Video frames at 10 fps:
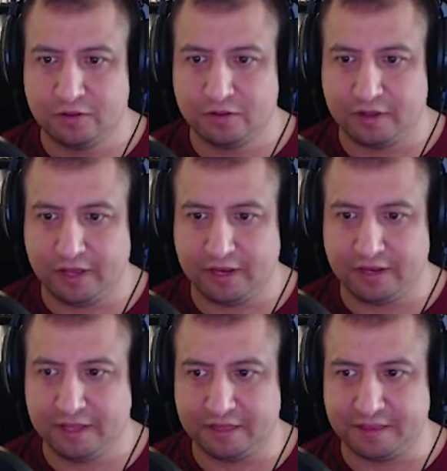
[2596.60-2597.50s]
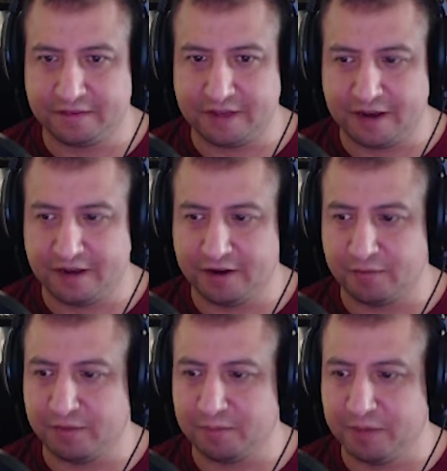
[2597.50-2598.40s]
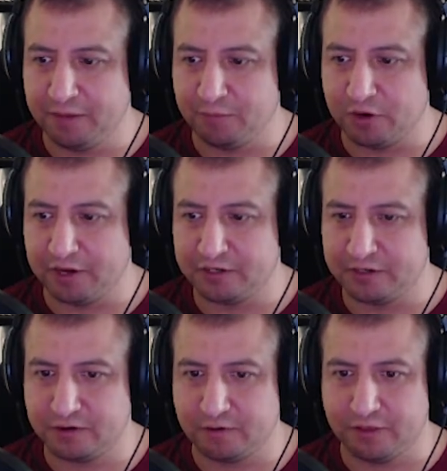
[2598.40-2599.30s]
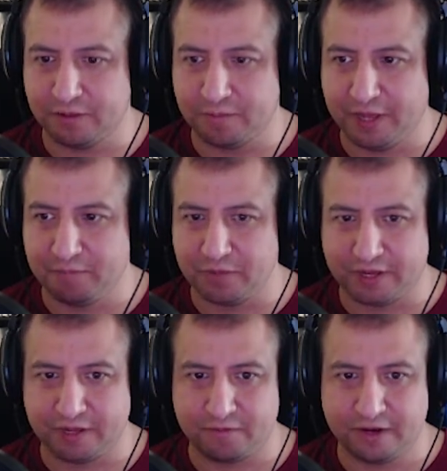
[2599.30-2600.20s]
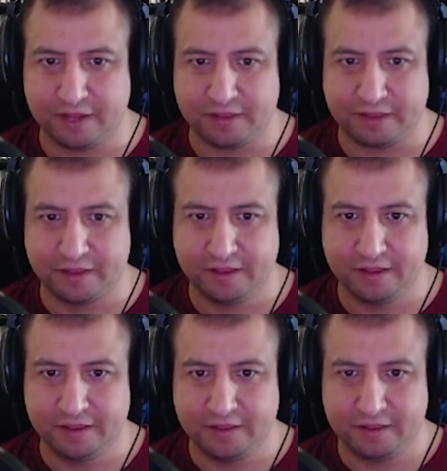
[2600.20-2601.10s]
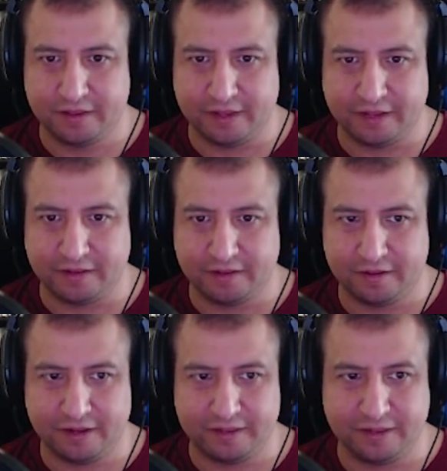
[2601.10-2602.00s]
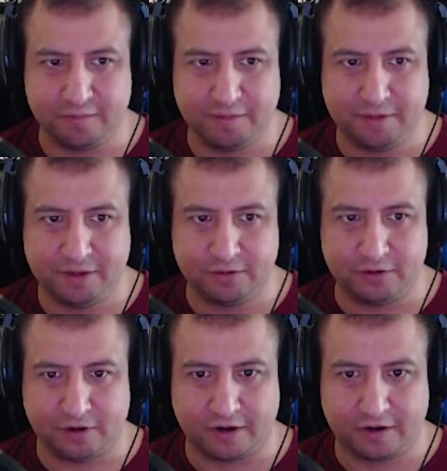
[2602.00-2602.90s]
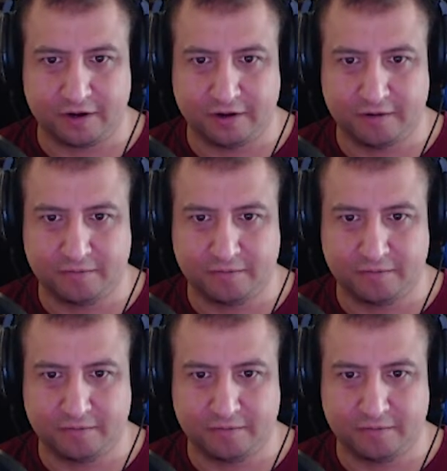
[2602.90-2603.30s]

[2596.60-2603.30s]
and get this out of here with the paintbrush or the paint bucket. We're going to have to, like, I think maybe go darker.